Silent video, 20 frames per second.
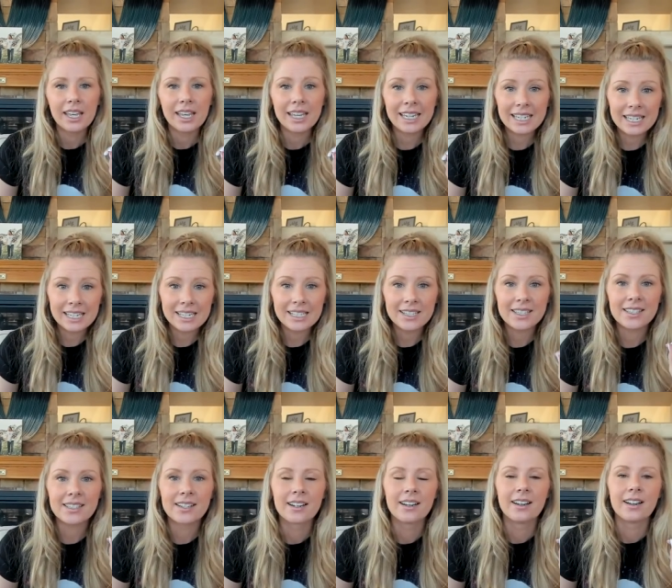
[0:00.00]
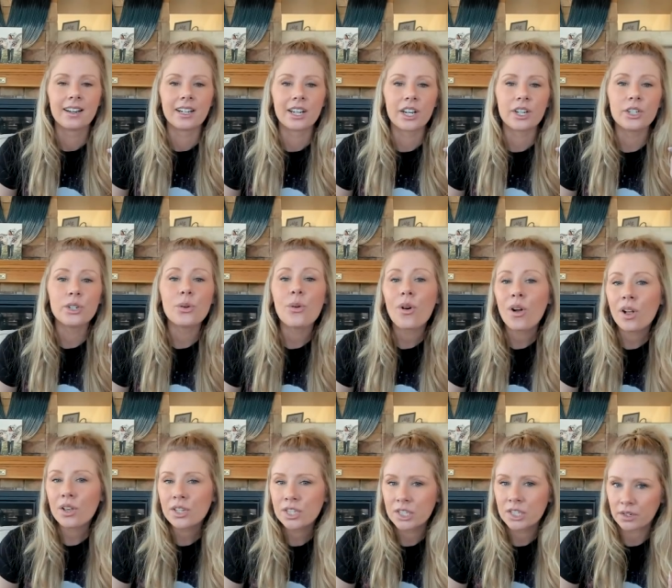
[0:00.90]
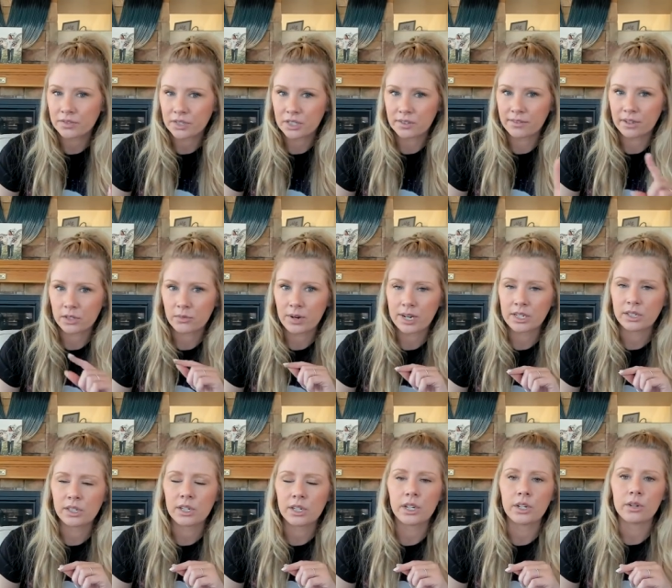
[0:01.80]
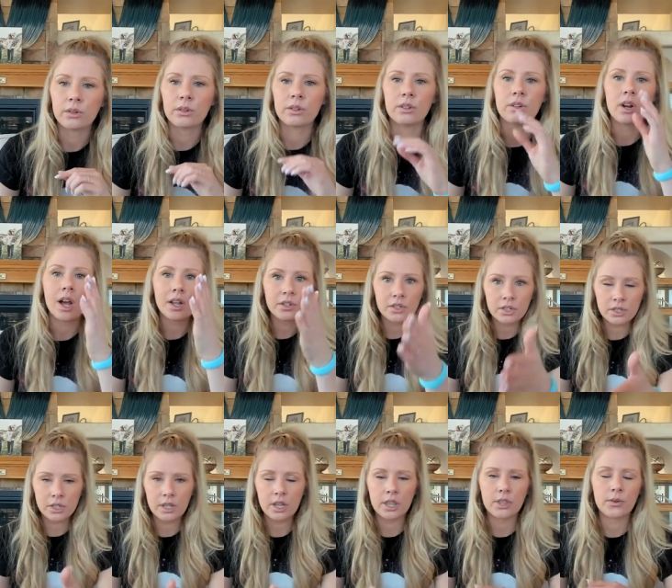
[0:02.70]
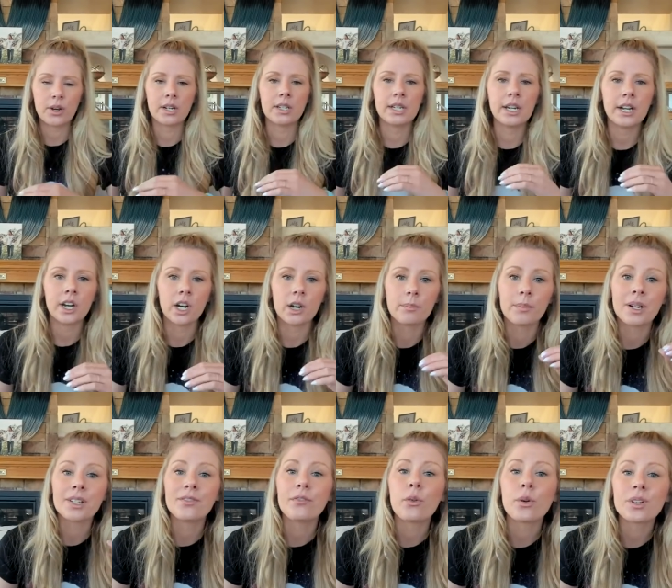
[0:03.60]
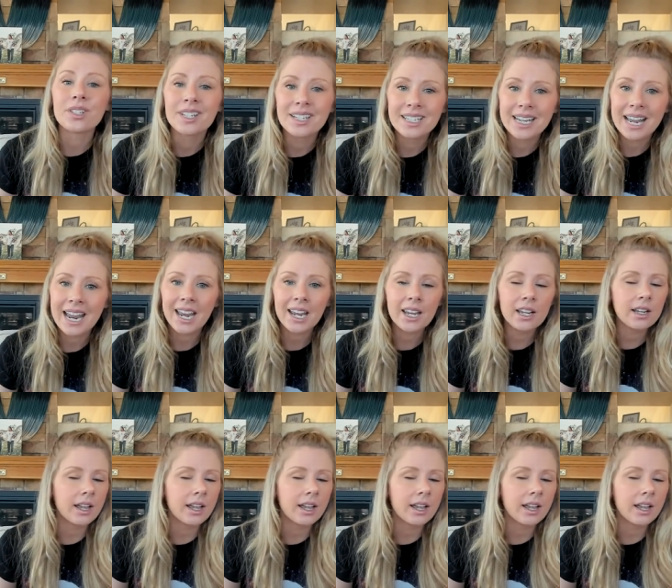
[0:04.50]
is could you also, if this feels right to you, not just in the thread here, but for today